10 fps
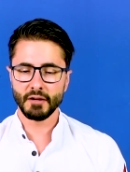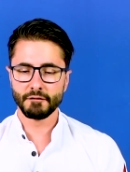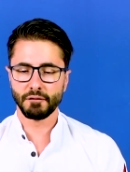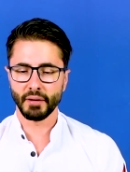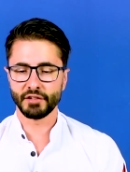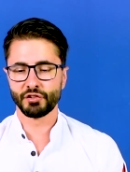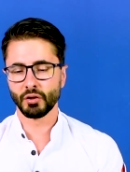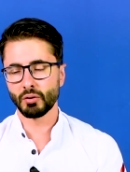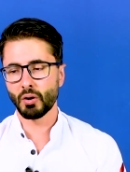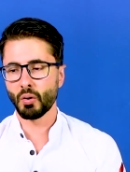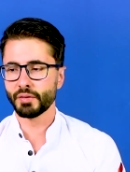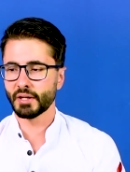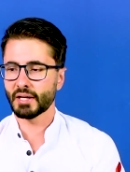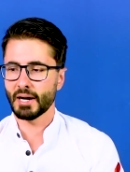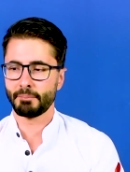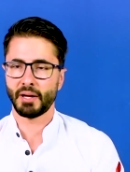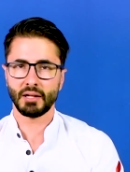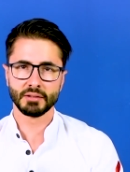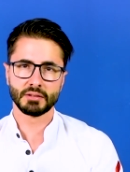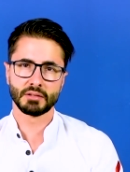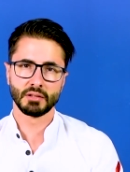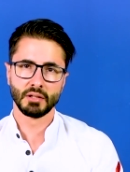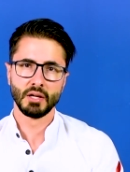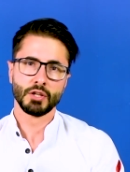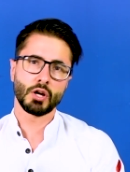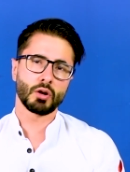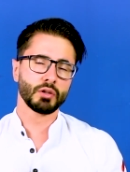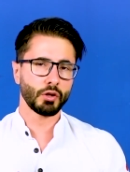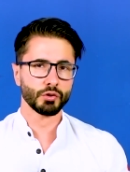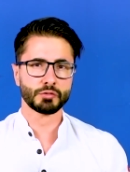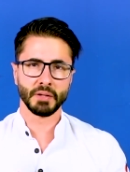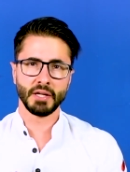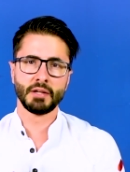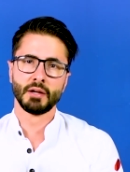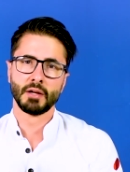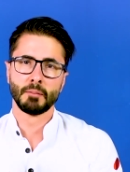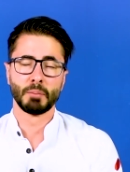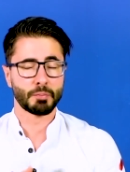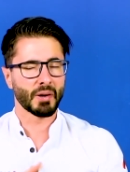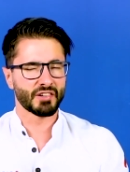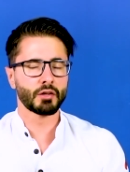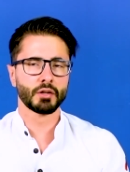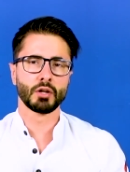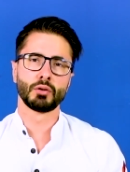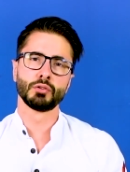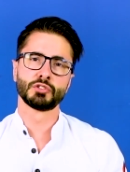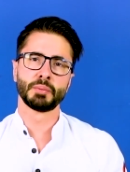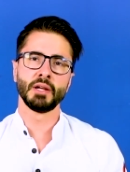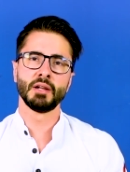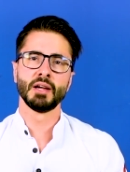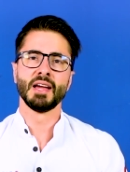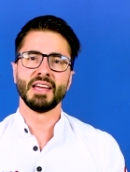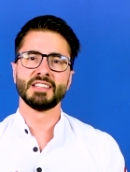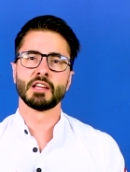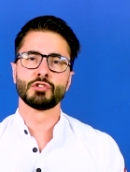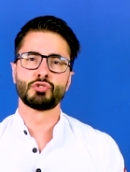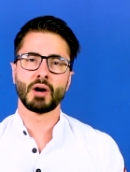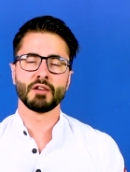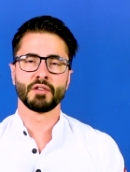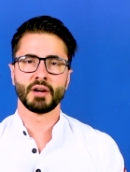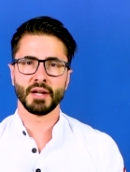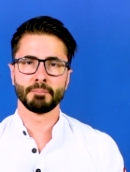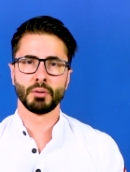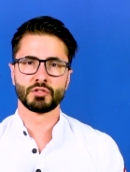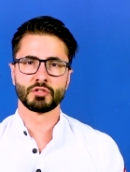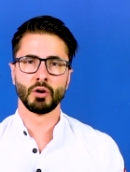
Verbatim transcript: influential on the car balance, not only low speed, but particularly on low speed, is driver input.